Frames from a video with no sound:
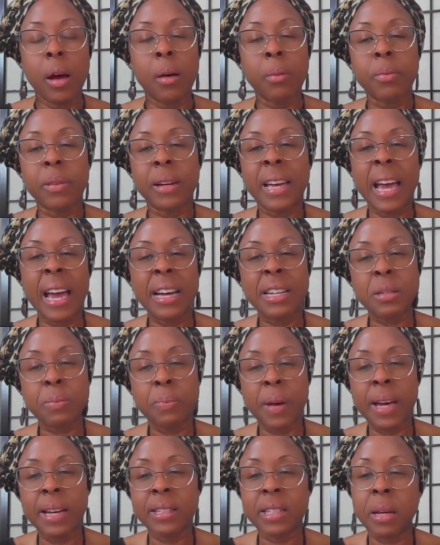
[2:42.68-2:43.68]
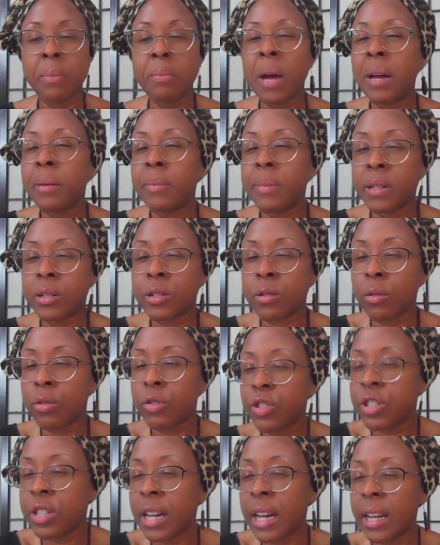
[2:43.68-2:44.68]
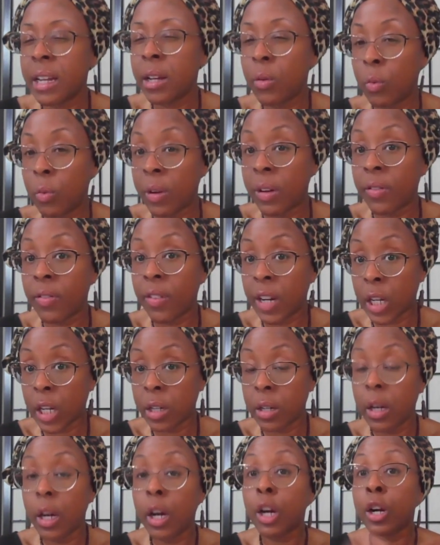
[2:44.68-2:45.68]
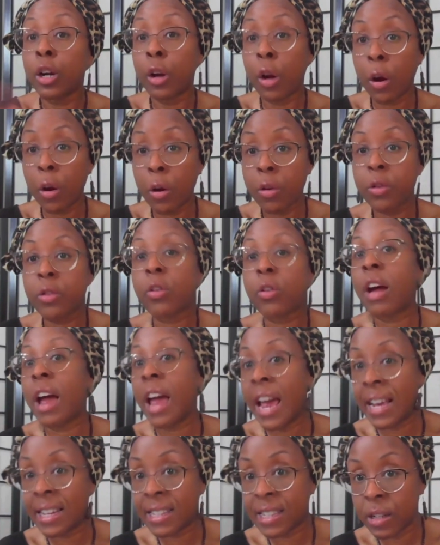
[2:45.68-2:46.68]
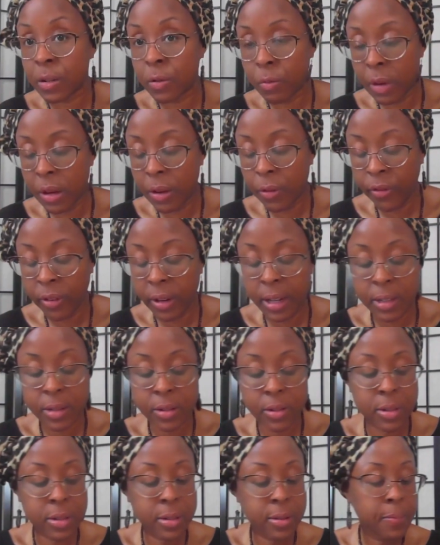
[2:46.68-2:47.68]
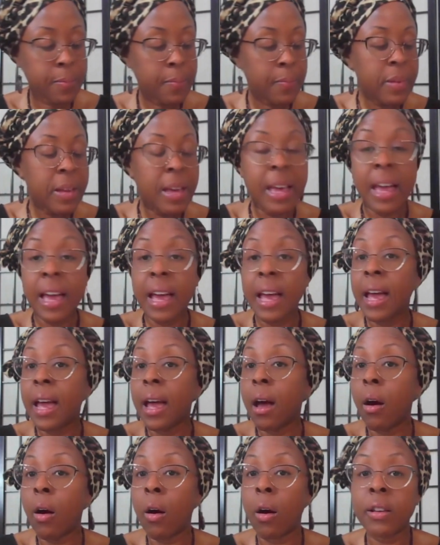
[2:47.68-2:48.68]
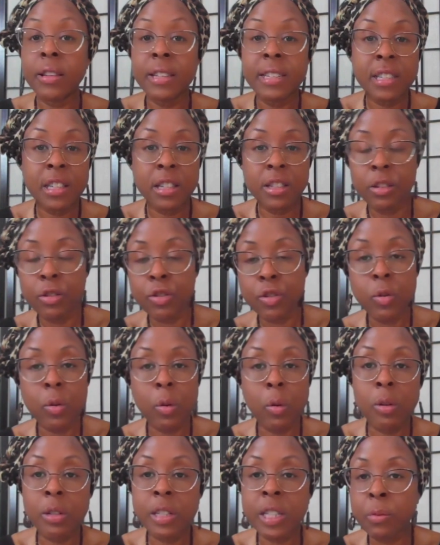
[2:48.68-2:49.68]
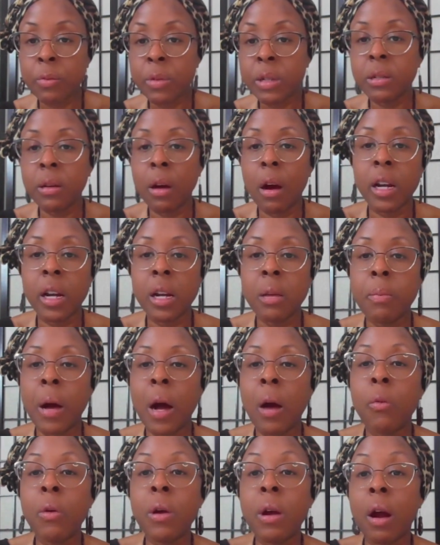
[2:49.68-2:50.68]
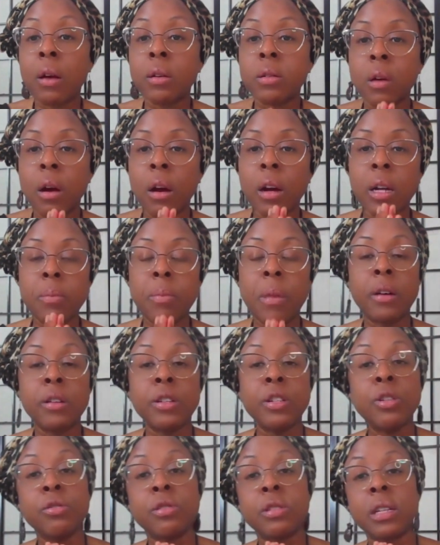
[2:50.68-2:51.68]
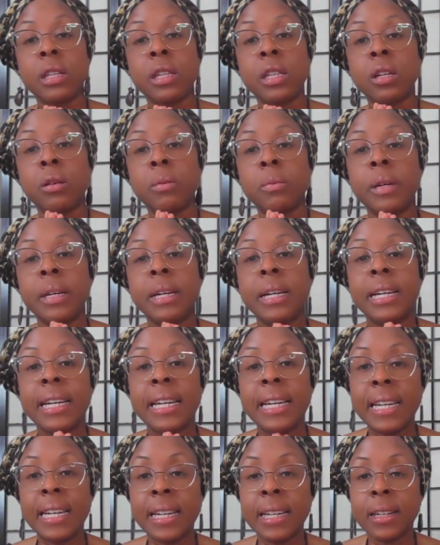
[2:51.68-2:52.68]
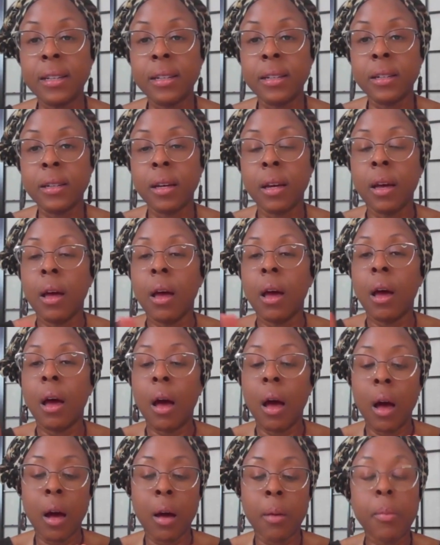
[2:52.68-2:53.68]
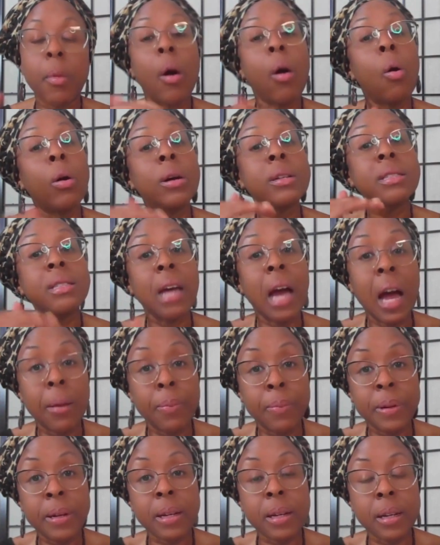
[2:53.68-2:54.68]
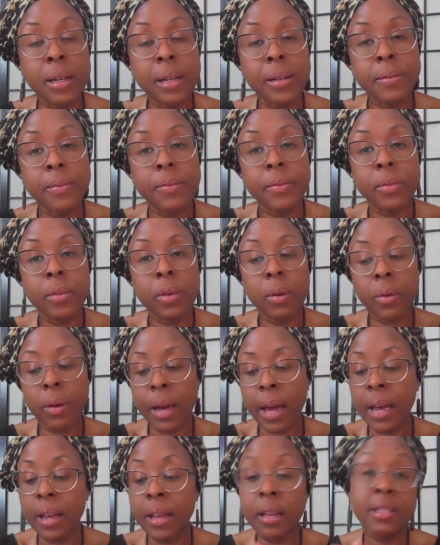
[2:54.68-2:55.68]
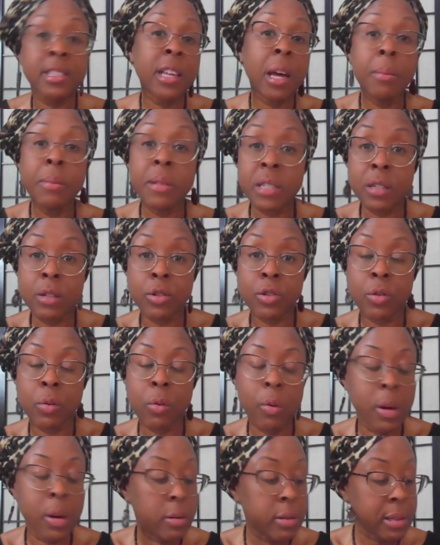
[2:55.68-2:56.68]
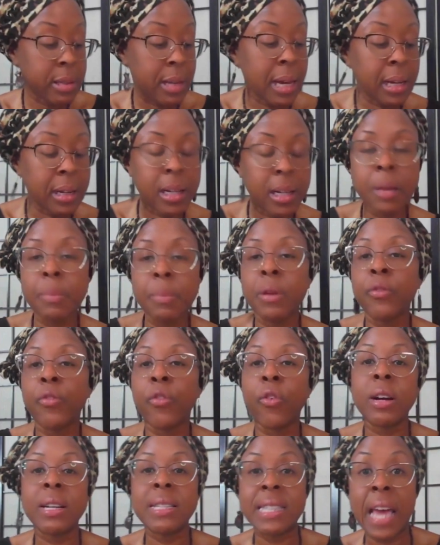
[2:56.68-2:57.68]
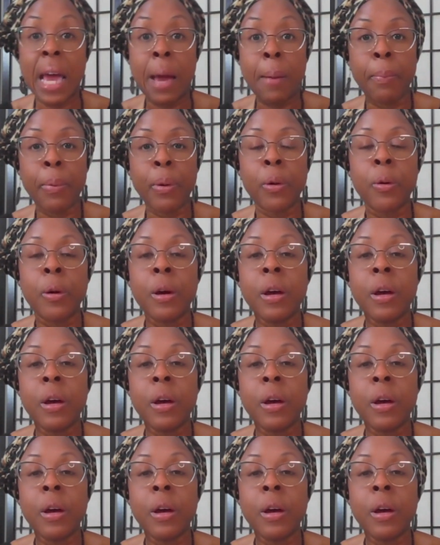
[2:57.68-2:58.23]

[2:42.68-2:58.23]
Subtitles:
gas pains that might be associated with GERD or acid reflux. All these essential oils that we're talking about, we are talking about using them in on topically. Okay, some essential oils like lemon, for example,